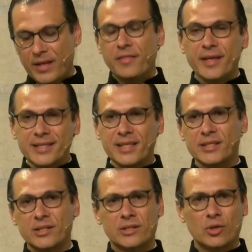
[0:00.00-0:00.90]
This
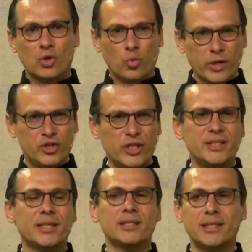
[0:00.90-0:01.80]
is where
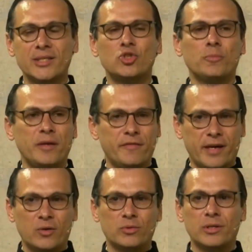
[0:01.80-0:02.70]
Jesus is to be
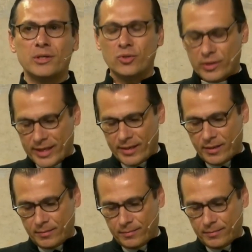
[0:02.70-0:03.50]
found today.